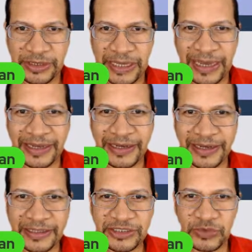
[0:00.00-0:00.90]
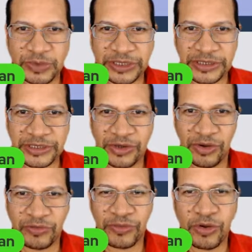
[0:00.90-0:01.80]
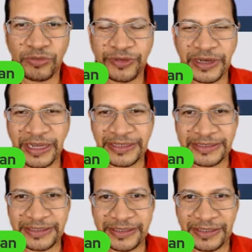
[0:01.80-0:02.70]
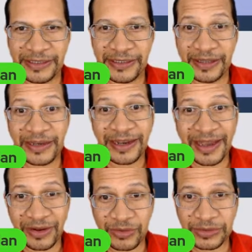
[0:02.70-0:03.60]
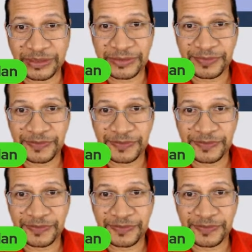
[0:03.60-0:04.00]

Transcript: at less risk of COVID-19 than adults?